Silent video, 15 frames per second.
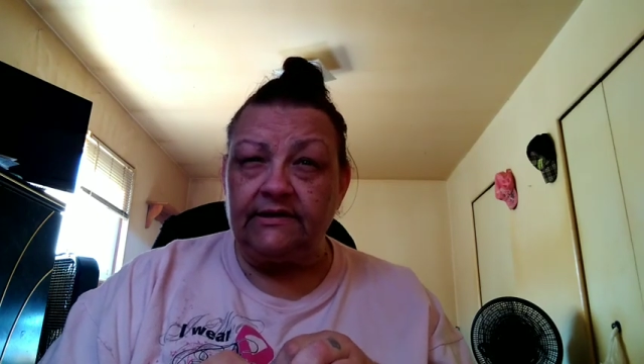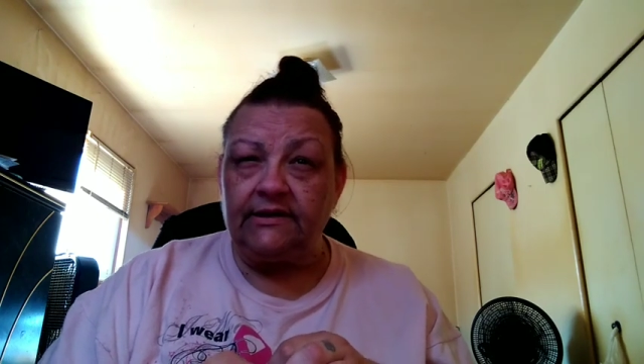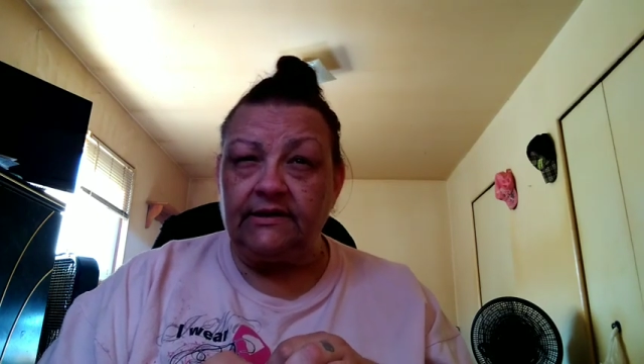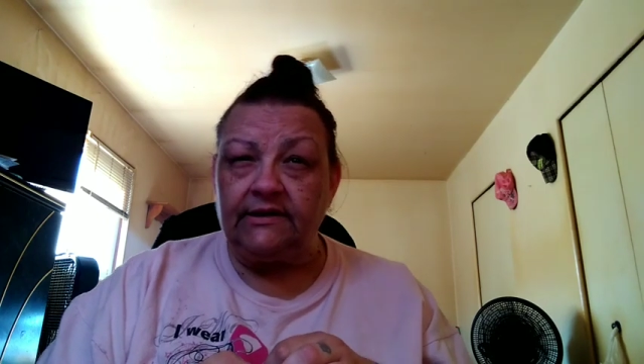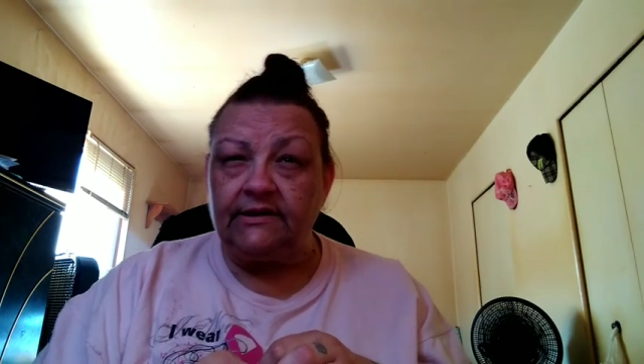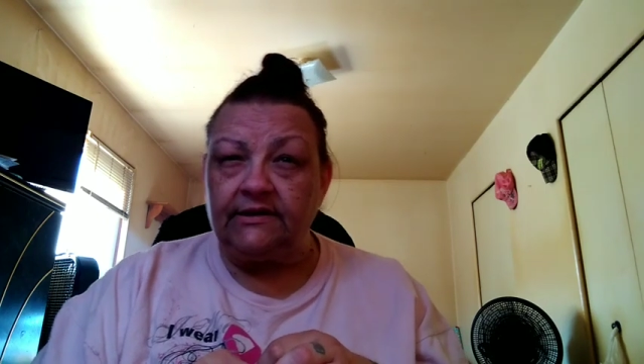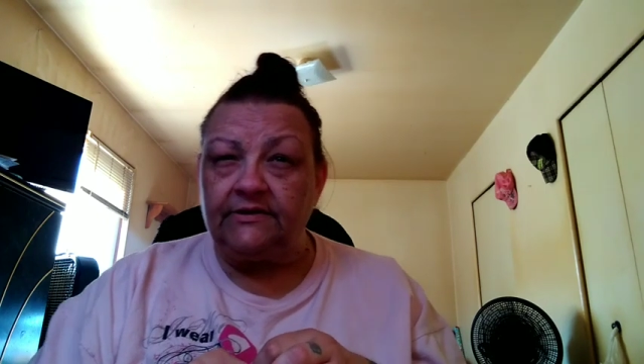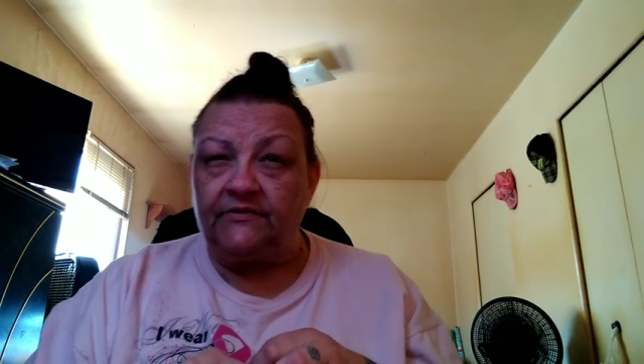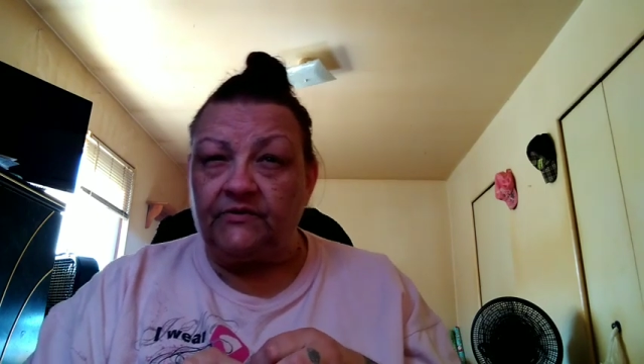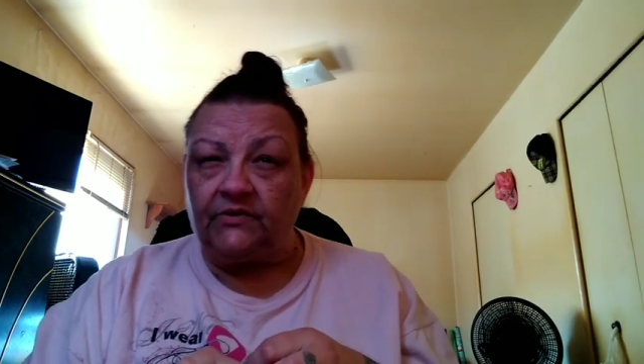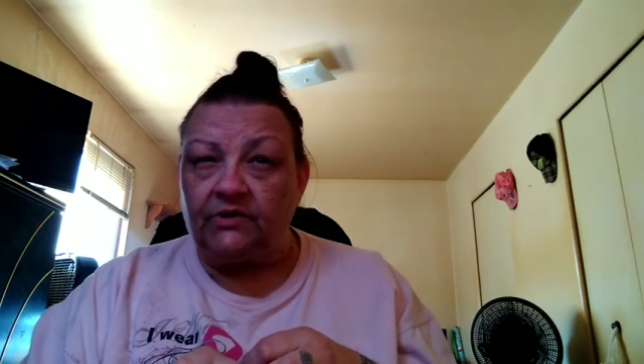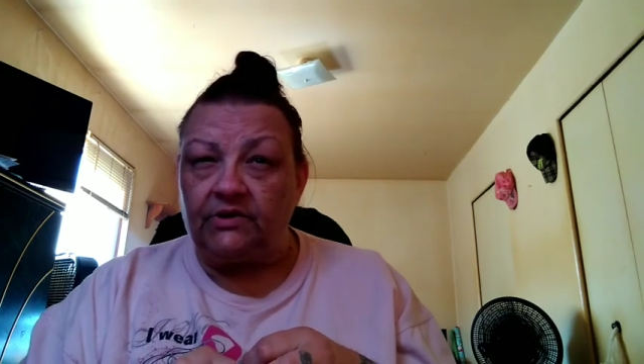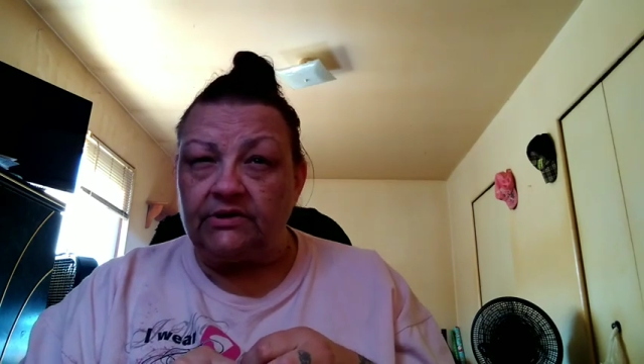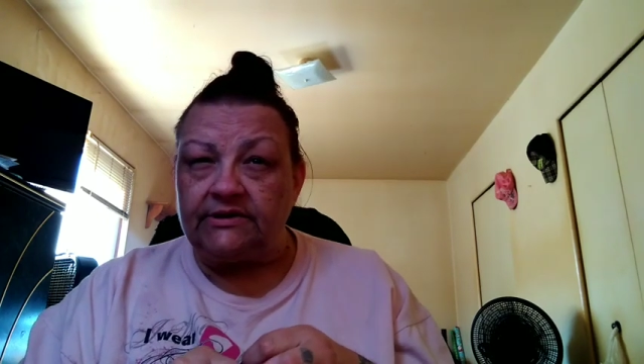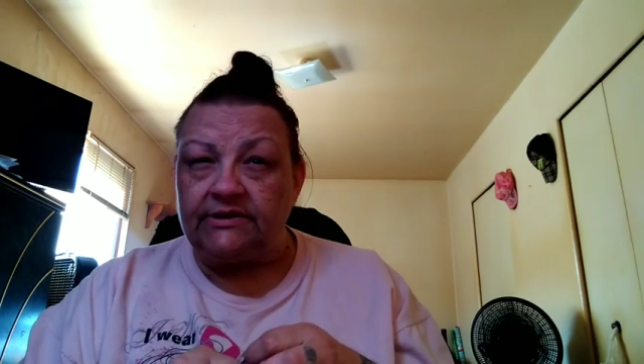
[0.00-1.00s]

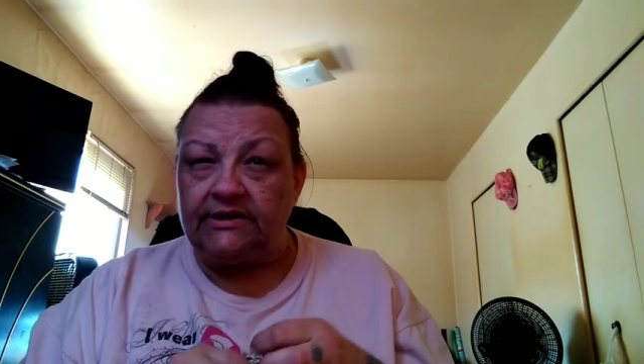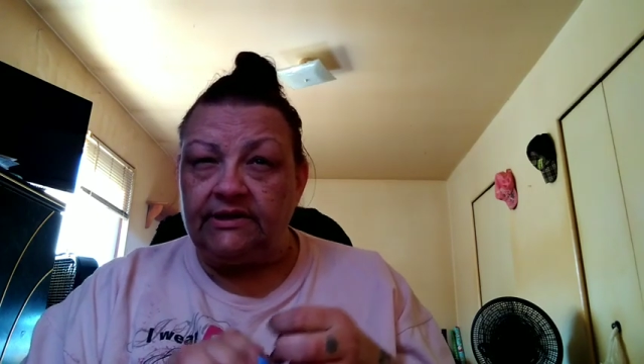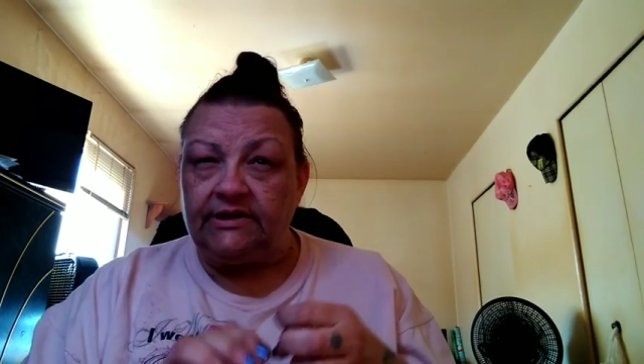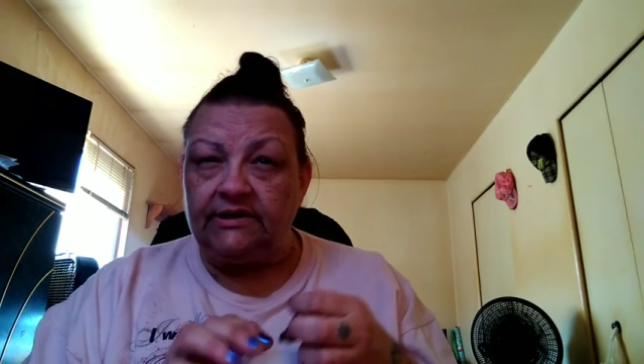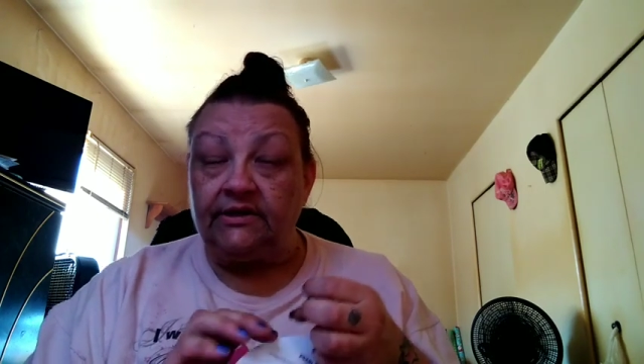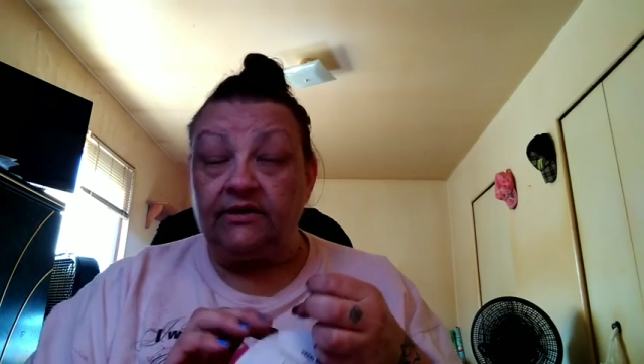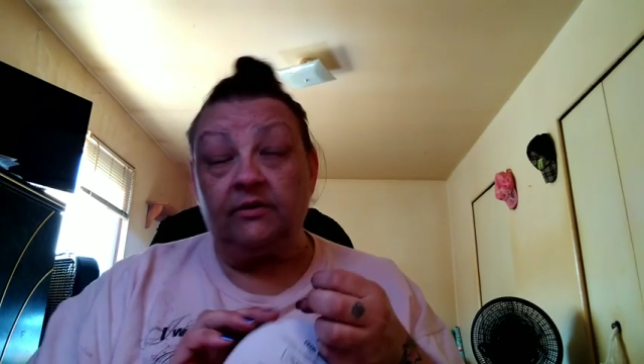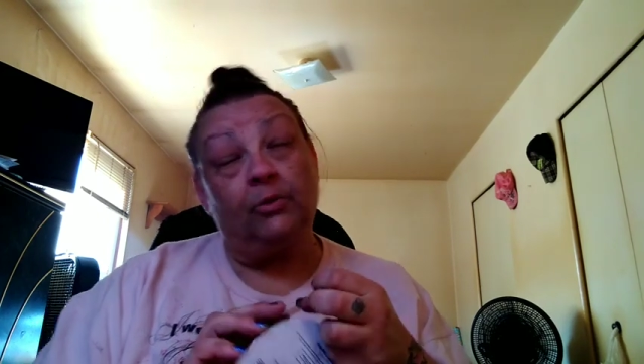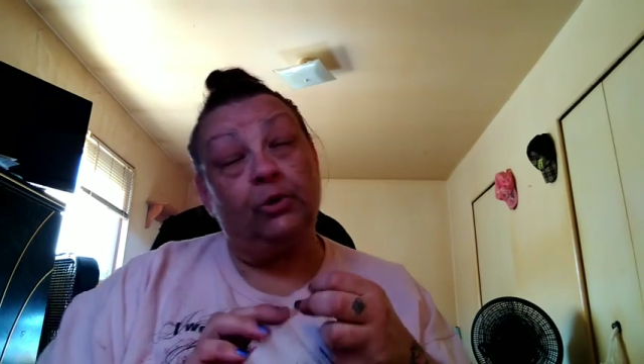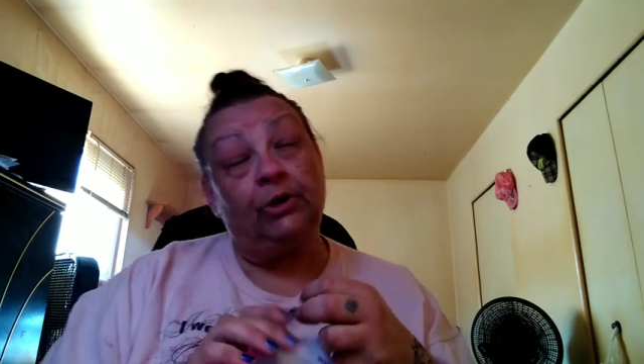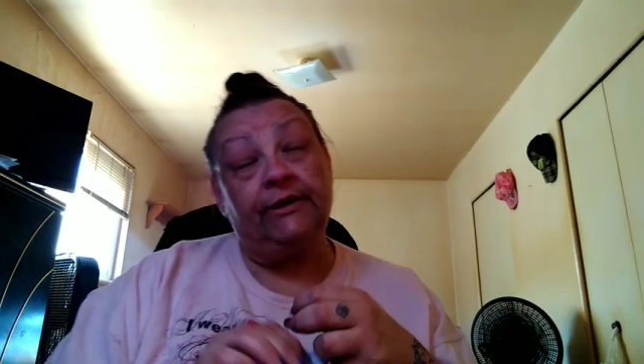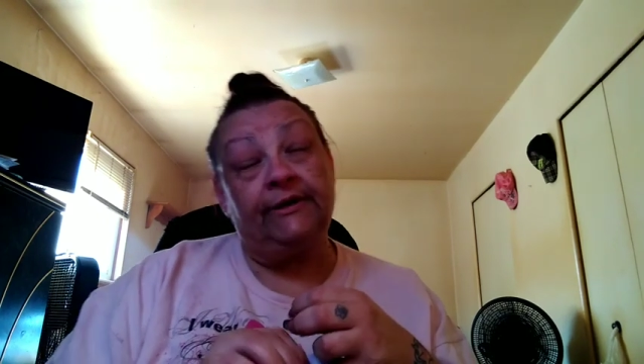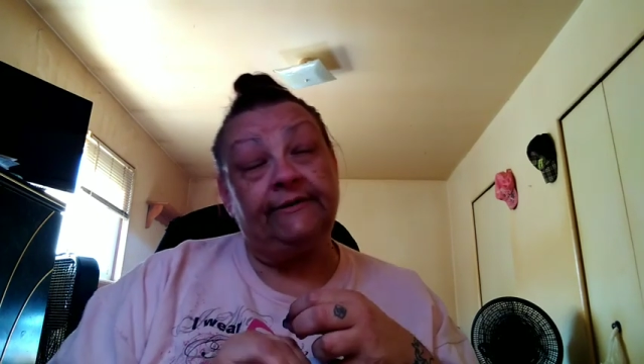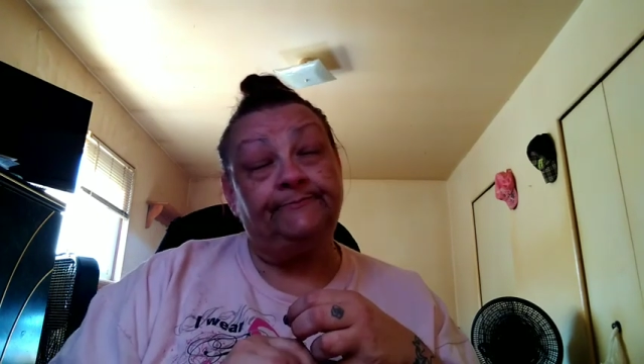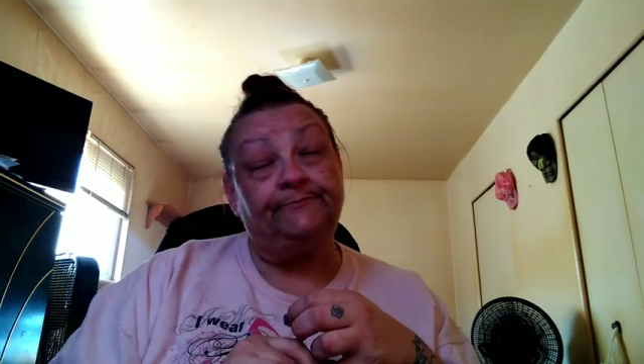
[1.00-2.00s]
10:14 in the
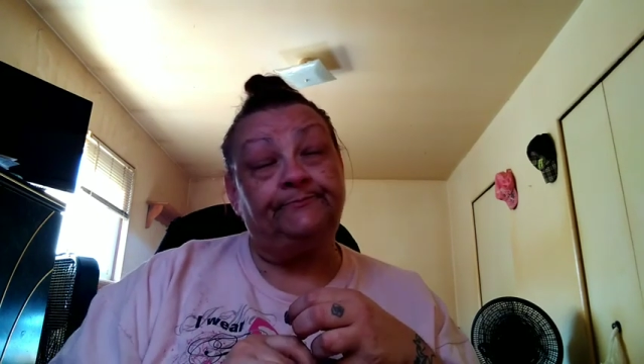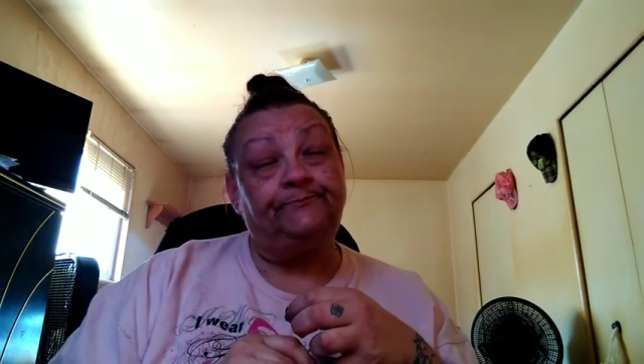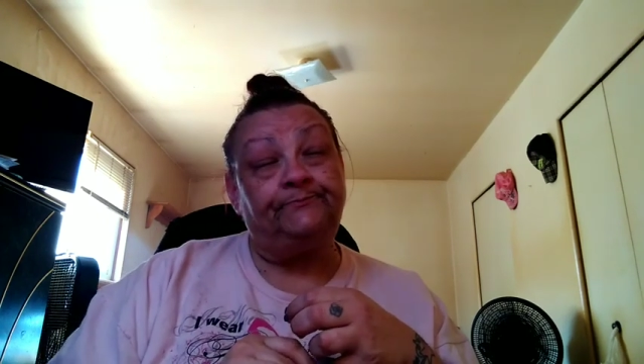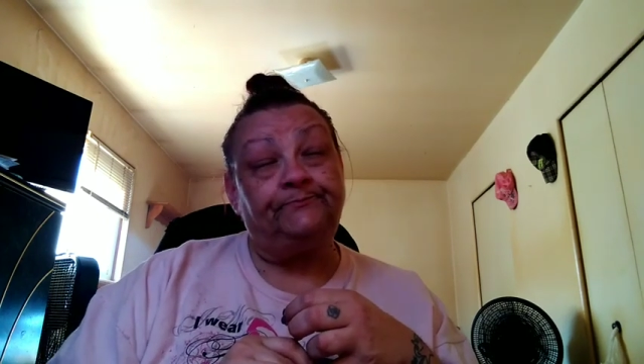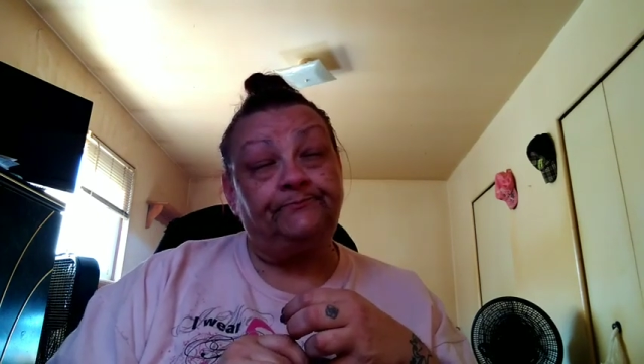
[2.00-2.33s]
morning